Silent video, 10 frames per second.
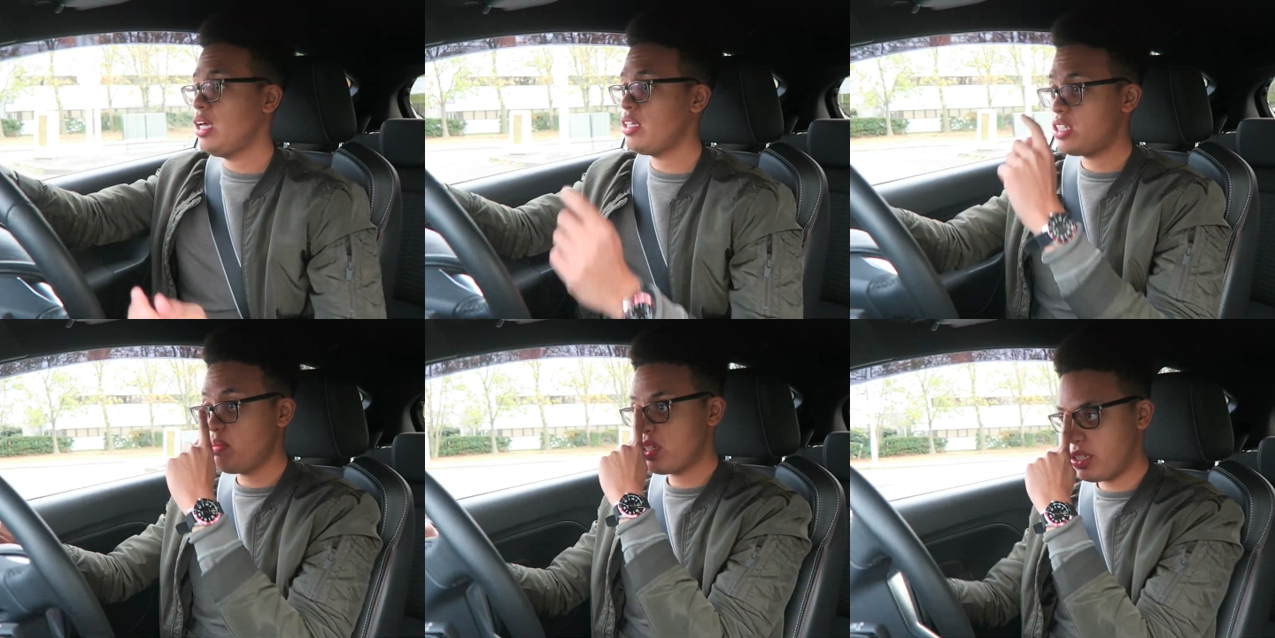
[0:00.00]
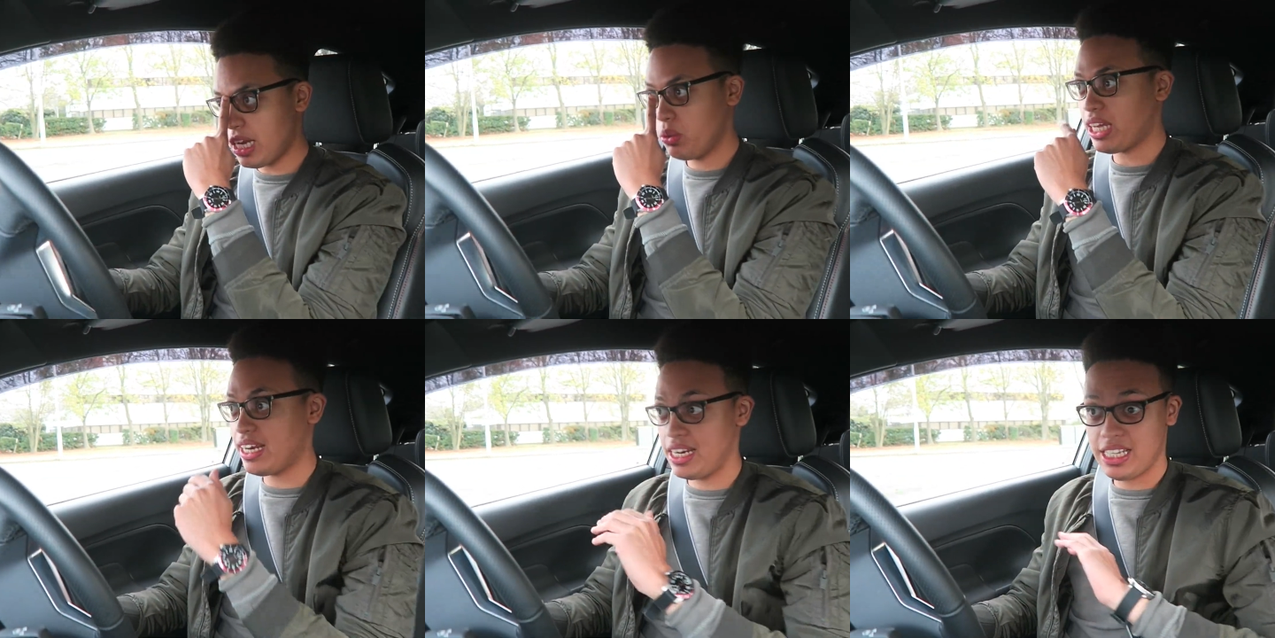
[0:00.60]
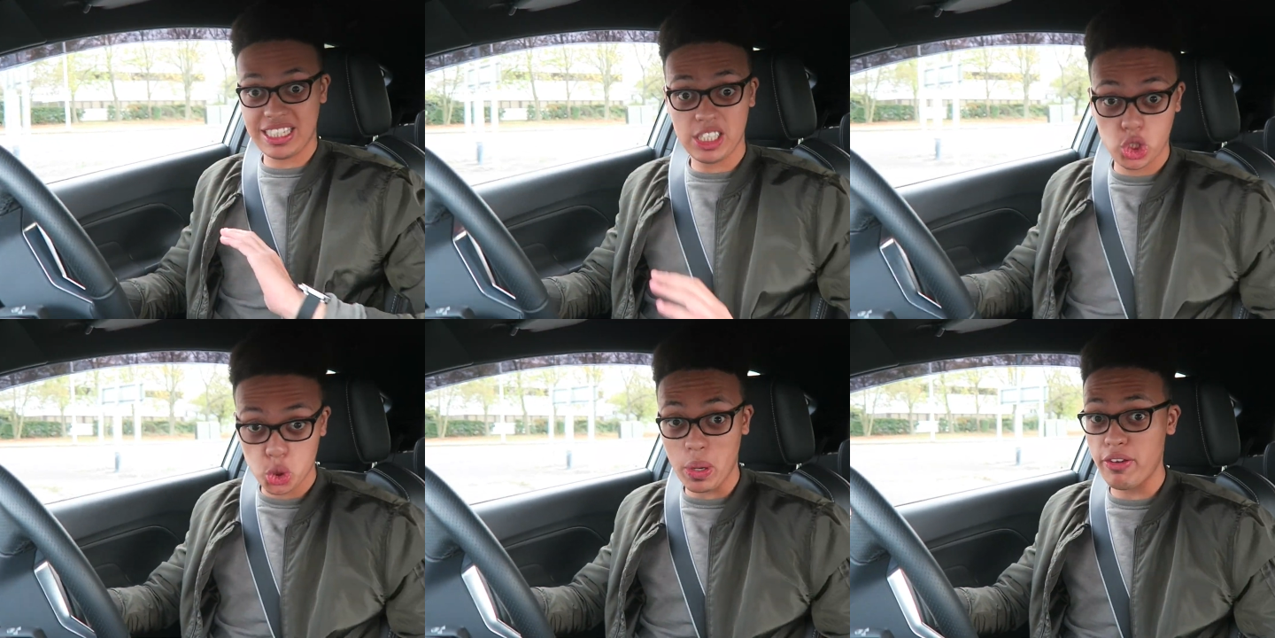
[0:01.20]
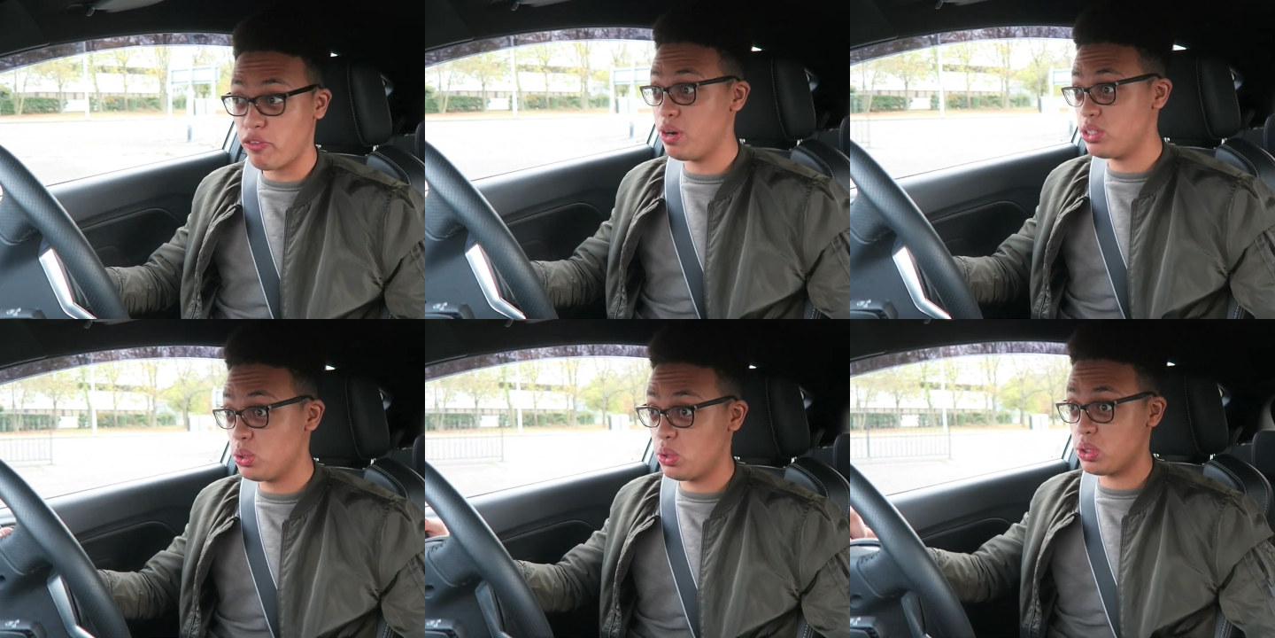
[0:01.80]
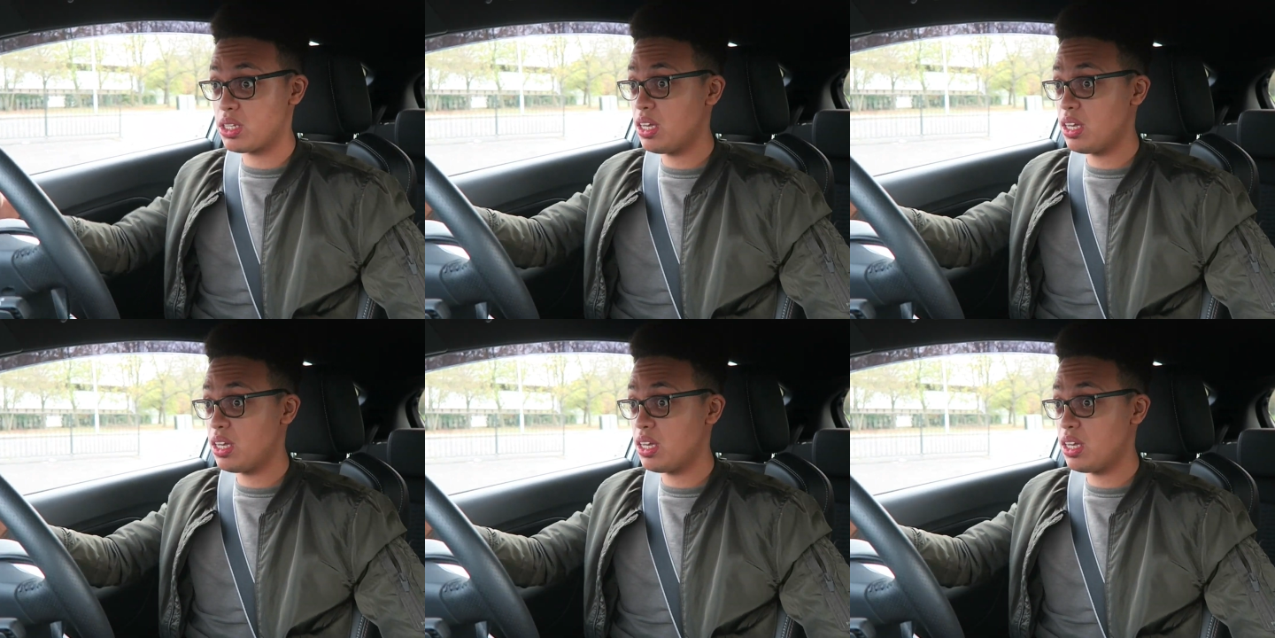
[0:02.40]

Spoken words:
It seems to settle down and it's a straight through exhaust.